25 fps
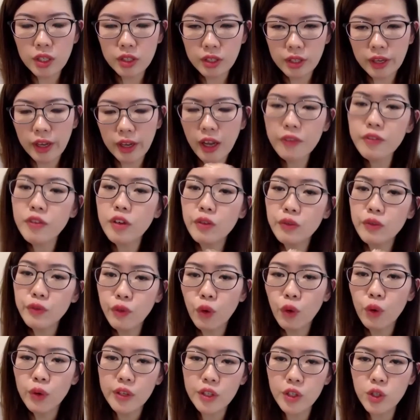they have a
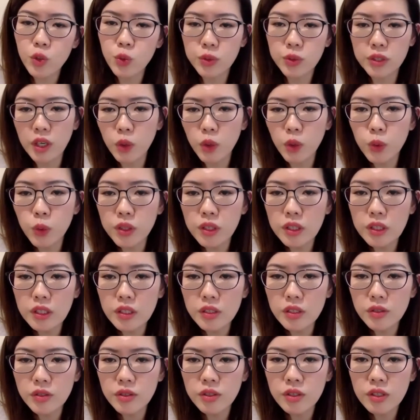voice to their own
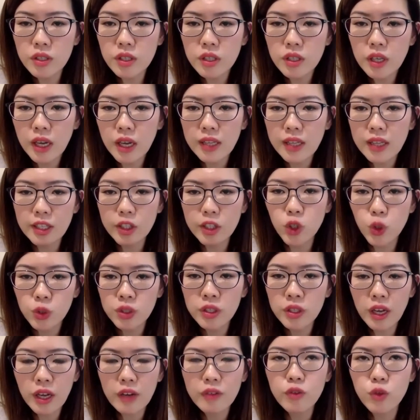needs and they don't
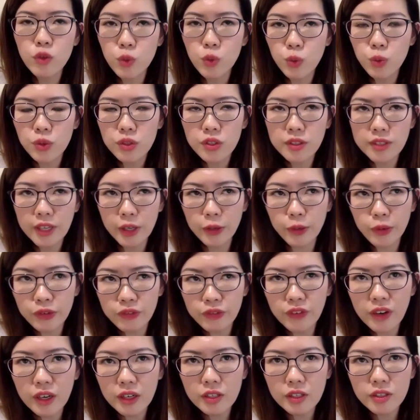have to
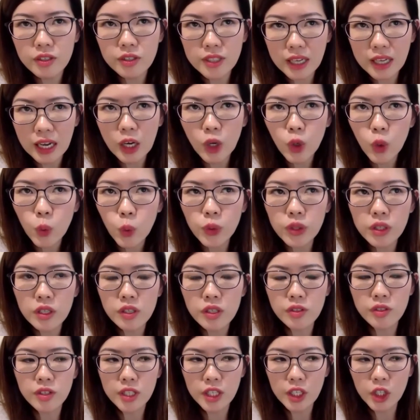sacrifice their own
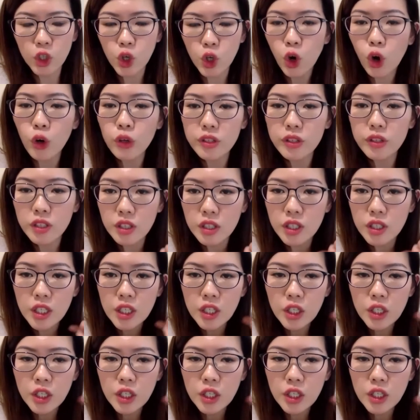needs in order